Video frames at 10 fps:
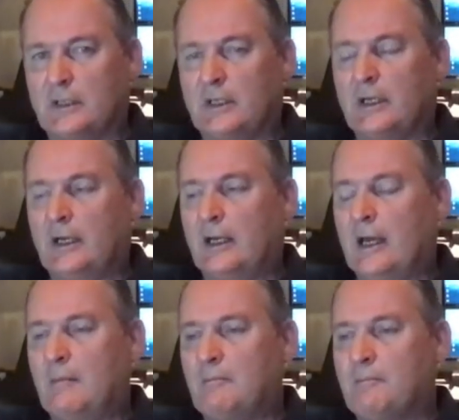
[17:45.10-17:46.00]

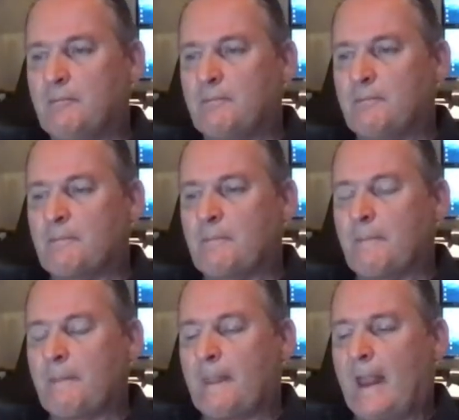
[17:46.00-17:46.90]

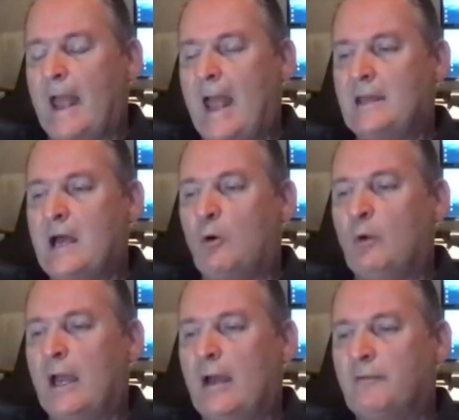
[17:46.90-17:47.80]
And now
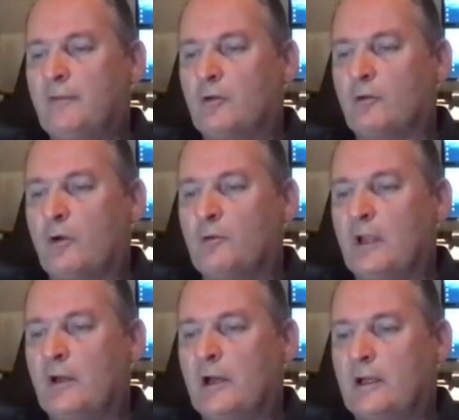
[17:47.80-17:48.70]
we have the
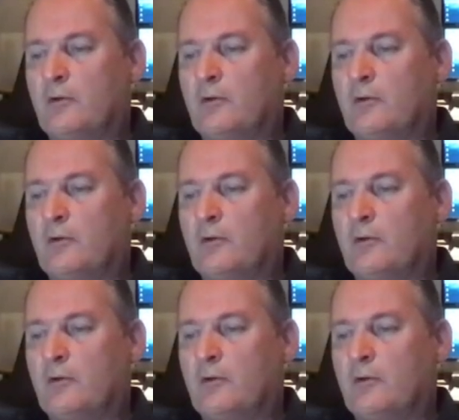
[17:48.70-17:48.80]
corona